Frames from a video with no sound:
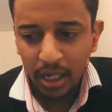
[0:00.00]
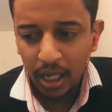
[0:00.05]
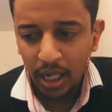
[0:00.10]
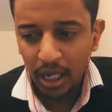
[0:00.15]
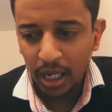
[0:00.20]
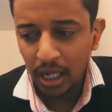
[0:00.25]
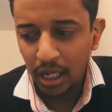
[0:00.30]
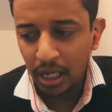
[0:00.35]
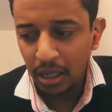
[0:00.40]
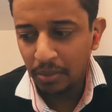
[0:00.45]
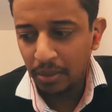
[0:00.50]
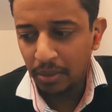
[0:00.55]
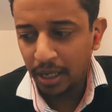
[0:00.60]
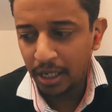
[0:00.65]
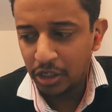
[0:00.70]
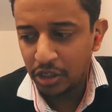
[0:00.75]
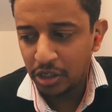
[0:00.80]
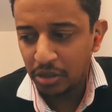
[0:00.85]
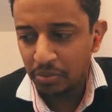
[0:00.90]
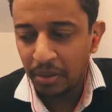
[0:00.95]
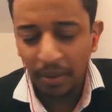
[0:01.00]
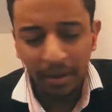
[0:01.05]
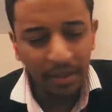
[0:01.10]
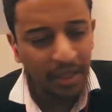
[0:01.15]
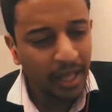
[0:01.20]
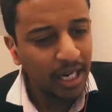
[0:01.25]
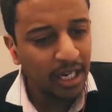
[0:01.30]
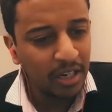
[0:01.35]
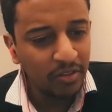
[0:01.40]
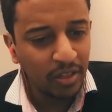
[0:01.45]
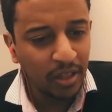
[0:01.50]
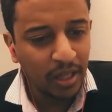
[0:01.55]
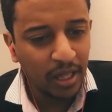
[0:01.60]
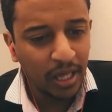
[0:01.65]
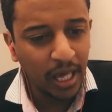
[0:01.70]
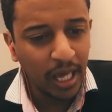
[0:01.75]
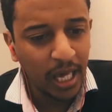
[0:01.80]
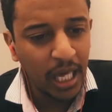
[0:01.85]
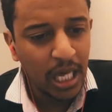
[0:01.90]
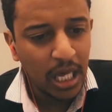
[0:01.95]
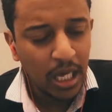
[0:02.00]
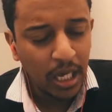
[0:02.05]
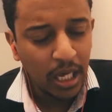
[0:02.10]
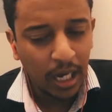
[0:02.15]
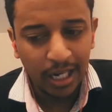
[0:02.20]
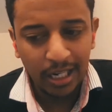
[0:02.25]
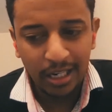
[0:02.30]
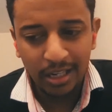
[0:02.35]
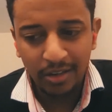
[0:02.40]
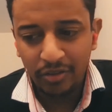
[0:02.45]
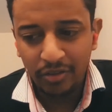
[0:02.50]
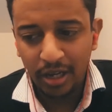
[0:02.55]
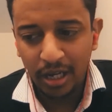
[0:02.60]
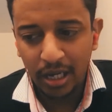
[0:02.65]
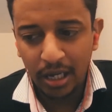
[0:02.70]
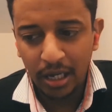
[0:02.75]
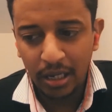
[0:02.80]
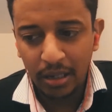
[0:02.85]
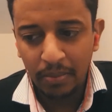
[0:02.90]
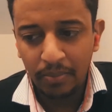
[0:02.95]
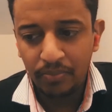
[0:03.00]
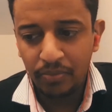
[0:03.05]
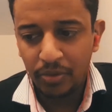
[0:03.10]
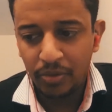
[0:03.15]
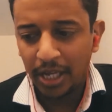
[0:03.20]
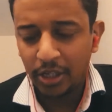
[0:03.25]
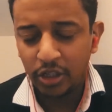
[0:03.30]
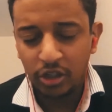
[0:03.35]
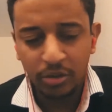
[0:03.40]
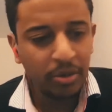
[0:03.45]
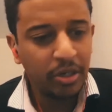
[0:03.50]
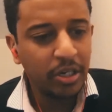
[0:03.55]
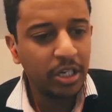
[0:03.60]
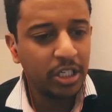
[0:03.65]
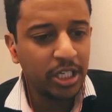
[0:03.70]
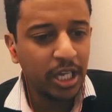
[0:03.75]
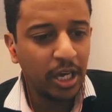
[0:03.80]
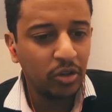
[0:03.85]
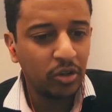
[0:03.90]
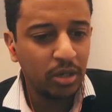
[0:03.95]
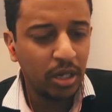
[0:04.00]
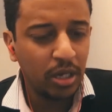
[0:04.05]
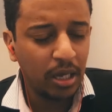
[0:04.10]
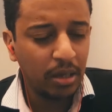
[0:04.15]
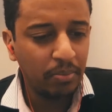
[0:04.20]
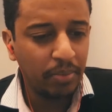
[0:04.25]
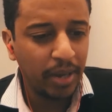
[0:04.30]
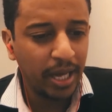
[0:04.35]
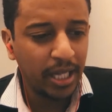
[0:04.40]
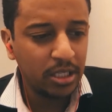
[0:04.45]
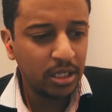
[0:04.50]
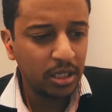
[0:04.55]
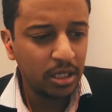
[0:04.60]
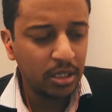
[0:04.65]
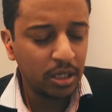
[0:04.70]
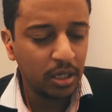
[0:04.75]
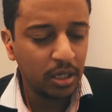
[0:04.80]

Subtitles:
And it should be by the end of the year, kind of attributing the sales better. So.